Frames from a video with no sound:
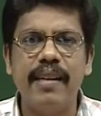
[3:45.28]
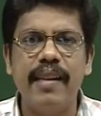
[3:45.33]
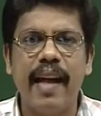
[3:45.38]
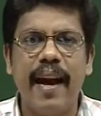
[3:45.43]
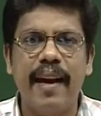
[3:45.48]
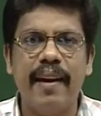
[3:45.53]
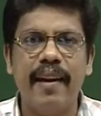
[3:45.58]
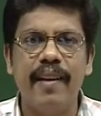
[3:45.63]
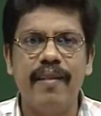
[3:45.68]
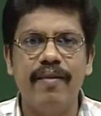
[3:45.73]

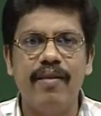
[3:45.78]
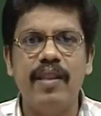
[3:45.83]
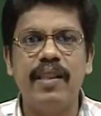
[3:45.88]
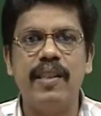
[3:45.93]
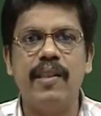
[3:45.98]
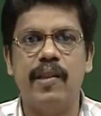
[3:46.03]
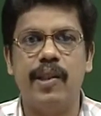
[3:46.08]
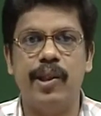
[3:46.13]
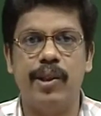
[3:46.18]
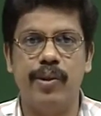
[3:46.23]
that this
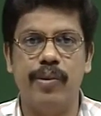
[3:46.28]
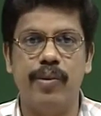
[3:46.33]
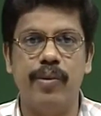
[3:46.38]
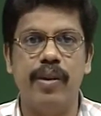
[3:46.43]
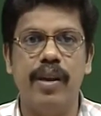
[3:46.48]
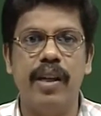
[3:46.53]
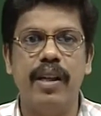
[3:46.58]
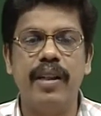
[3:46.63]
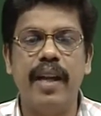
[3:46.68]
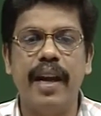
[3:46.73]
issue,
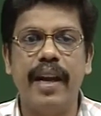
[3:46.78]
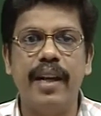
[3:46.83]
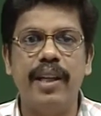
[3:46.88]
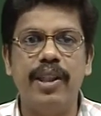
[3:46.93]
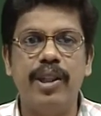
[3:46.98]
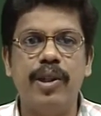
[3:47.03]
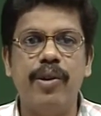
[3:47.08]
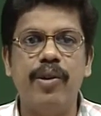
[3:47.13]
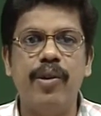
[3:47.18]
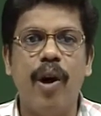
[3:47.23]
the
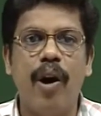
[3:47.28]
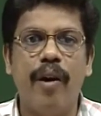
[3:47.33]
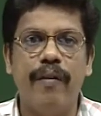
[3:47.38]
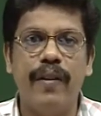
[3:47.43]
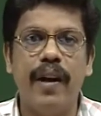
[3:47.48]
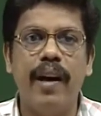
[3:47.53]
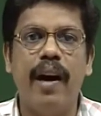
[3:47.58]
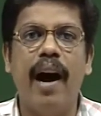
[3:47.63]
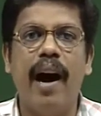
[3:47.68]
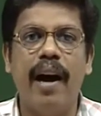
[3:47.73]
issue of
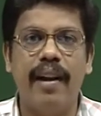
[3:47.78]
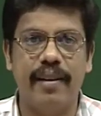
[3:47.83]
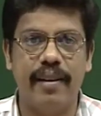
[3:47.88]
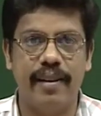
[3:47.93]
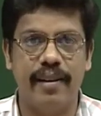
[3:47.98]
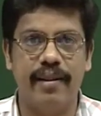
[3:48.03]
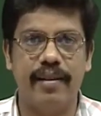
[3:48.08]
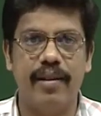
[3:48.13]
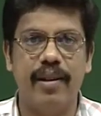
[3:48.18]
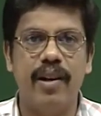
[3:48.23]
the
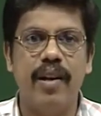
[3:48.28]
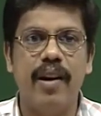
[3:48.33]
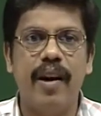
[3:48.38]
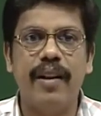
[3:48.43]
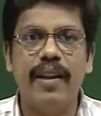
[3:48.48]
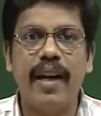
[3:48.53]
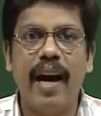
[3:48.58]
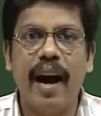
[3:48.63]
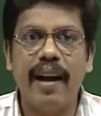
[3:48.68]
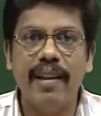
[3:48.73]
other, or
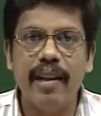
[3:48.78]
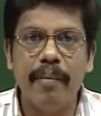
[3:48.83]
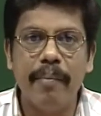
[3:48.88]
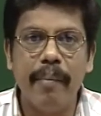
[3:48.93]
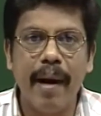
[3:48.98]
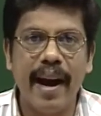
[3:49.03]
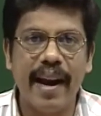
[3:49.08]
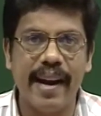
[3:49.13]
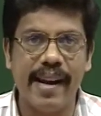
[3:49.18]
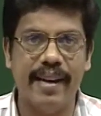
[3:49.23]
the other
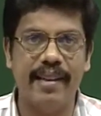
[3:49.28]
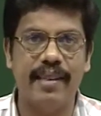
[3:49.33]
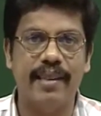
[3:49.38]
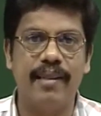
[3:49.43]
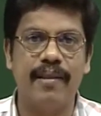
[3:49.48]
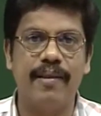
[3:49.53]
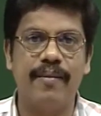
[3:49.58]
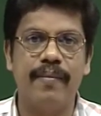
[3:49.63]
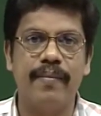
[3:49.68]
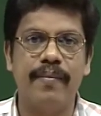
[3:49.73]

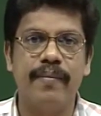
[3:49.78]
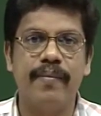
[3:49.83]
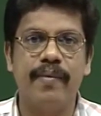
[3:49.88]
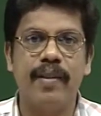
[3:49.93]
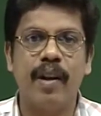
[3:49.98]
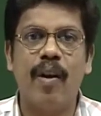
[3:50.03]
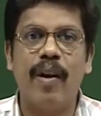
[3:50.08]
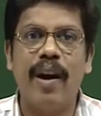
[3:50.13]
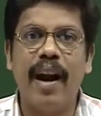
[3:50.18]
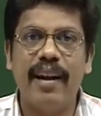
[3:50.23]
minds
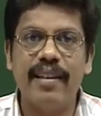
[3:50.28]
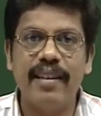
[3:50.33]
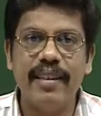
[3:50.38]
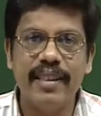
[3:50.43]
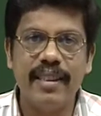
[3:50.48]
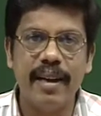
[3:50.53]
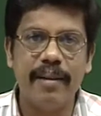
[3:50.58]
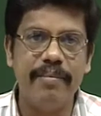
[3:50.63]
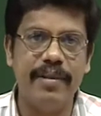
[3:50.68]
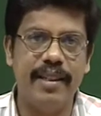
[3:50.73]
or other
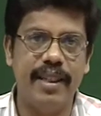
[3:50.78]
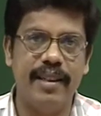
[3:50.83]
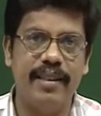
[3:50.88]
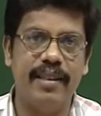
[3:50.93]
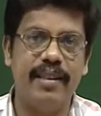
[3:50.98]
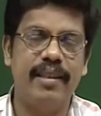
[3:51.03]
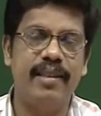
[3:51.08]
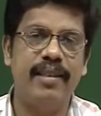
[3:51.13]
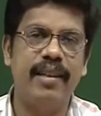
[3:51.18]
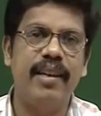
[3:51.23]

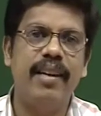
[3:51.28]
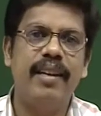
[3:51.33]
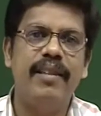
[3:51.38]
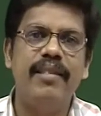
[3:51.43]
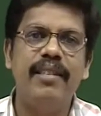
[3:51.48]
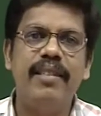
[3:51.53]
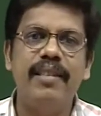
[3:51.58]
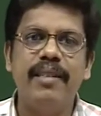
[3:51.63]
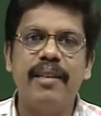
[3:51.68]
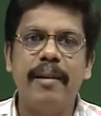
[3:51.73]
subjects,
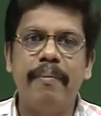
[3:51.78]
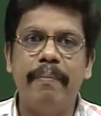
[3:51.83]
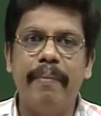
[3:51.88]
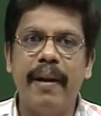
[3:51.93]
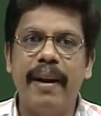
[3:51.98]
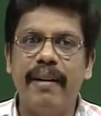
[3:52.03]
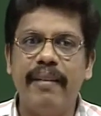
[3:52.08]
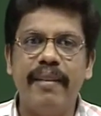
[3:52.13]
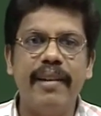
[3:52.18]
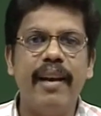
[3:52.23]
this is a
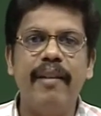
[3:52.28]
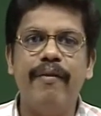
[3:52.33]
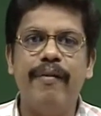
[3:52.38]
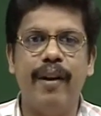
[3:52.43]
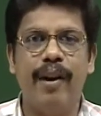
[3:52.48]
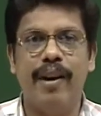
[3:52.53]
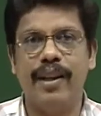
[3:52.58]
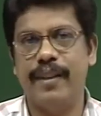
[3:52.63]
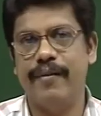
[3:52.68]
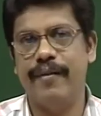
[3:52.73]
perennial
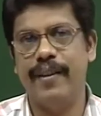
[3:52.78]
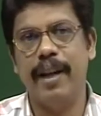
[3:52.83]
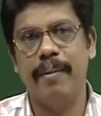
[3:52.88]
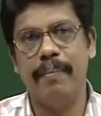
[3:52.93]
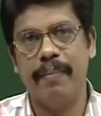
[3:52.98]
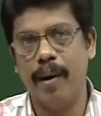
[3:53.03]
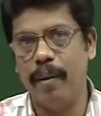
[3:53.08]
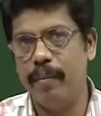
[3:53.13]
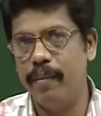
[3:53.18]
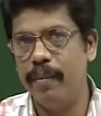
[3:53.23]
philosophical
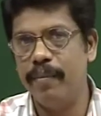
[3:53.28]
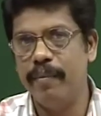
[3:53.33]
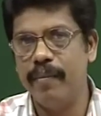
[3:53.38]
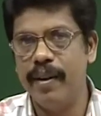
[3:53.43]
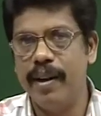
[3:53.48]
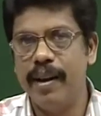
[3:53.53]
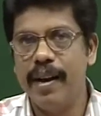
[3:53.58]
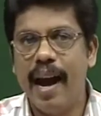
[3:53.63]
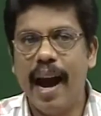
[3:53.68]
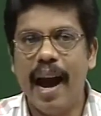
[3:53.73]
problem.
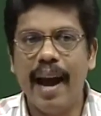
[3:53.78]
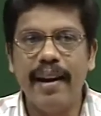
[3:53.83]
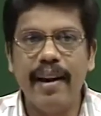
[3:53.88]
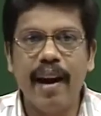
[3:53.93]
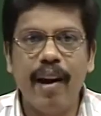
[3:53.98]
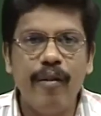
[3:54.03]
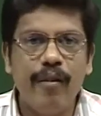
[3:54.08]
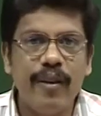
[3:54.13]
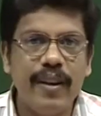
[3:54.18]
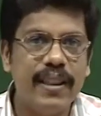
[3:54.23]
And
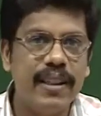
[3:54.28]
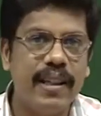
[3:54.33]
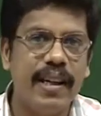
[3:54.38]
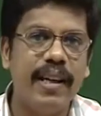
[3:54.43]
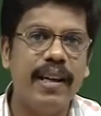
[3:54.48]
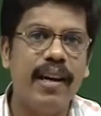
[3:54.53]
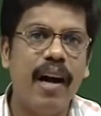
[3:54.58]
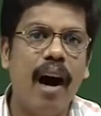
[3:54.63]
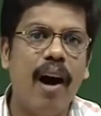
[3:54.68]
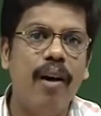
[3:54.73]
now we
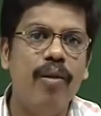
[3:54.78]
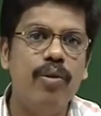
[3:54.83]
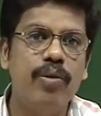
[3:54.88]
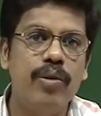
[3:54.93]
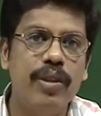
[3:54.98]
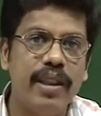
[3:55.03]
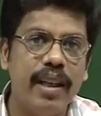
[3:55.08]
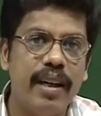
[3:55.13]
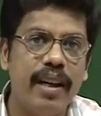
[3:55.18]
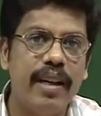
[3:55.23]
see how
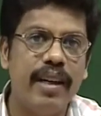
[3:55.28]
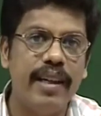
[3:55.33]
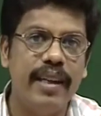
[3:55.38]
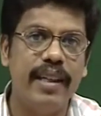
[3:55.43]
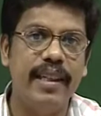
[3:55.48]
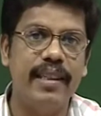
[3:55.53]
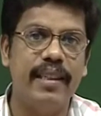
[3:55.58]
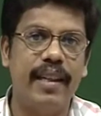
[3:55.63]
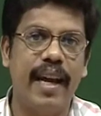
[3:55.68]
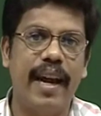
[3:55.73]
Husserl
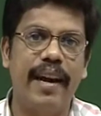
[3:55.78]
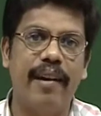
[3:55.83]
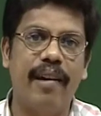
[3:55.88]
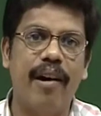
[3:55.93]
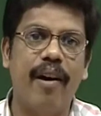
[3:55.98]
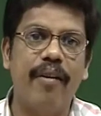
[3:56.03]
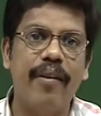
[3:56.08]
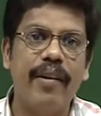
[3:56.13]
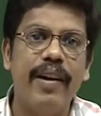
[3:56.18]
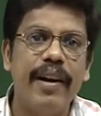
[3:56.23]
is
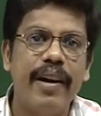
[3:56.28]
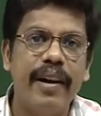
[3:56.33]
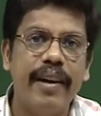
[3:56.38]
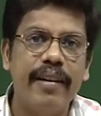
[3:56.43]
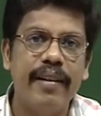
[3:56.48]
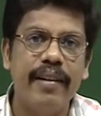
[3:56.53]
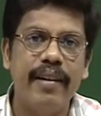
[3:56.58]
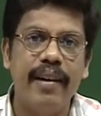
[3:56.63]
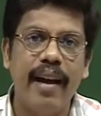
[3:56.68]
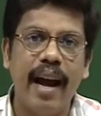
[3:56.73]
encountering
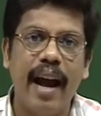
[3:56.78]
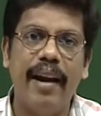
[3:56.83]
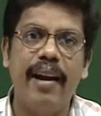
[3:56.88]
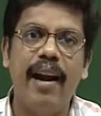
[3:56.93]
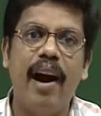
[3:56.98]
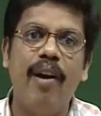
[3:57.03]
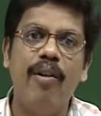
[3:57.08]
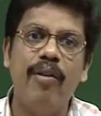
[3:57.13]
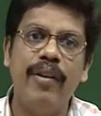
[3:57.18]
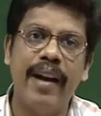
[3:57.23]
it and
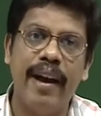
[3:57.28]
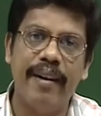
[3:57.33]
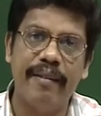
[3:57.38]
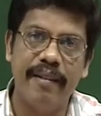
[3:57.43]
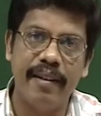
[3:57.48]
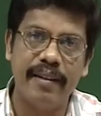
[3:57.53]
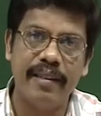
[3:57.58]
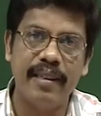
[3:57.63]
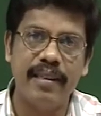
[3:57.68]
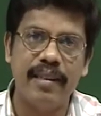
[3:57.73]
how he
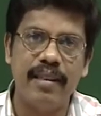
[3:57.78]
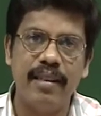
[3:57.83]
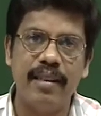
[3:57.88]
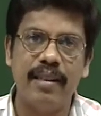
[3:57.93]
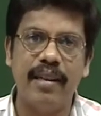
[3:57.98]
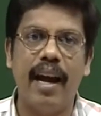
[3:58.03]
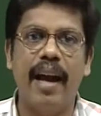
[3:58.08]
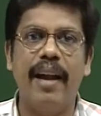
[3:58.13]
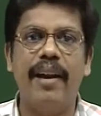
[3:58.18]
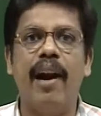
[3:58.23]
addresses it
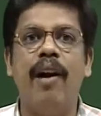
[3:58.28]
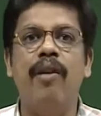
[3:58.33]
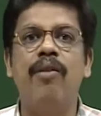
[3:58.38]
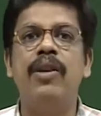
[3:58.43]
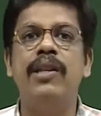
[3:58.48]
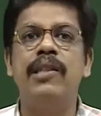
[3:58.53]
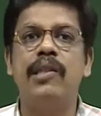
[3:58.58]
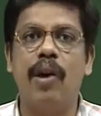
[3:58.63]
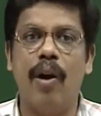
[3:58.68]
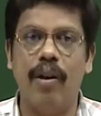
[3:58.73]
and how
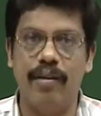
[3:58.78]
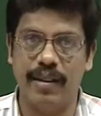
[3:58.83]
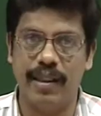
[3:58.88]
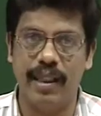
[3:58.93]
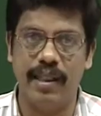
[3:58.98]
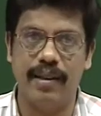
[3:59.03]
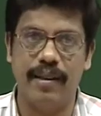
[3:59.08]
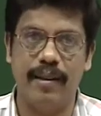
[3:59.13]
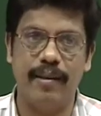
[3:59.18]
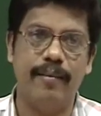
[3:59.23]
he solves
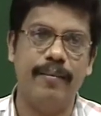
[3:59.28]
it.